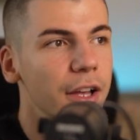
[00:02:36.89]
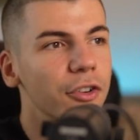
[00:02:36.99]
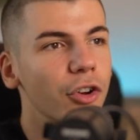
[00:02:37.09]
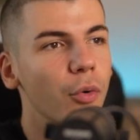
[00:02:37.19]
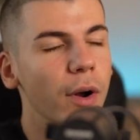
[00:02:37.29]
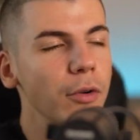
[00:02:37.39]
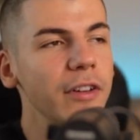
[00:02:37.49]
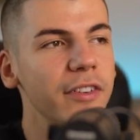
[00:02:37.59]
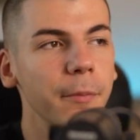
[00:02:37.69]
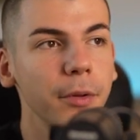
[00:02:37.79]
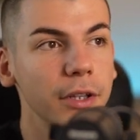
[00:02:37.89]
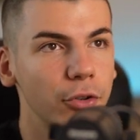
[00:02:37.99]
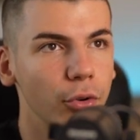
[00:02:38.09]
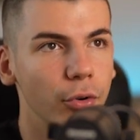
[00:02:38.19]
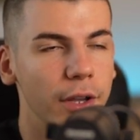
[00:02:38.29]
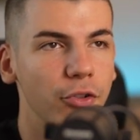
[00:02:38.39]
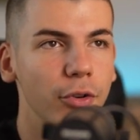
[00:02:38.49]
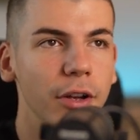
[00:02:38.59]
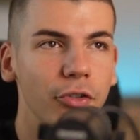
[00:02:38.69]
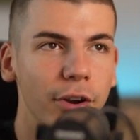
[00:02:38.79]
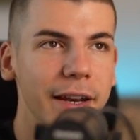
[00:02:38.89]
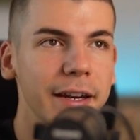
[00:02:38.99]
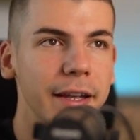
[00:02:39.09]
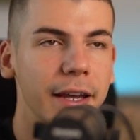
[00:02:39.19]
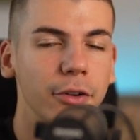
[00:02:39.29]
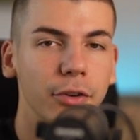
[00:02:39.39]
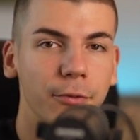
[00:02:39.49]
So what you can simply do is you can create an account on